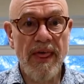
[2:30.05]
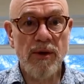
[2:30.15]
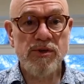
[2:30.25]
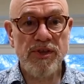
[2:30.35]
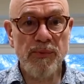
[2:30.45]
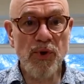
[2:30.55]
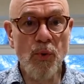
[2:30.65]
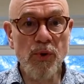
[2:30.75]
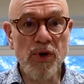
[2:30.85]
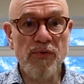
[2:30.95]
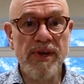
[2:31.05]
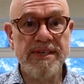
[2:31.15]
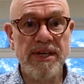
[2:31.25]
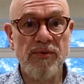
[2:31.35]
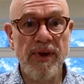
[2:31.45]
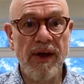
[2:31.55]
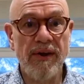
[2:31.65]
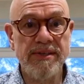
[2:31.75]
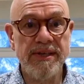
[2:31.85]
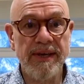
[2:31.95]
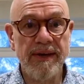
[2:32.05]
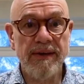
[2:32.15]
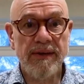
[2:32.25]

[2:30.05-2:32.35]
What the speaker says: which I think we all agree is a great idea.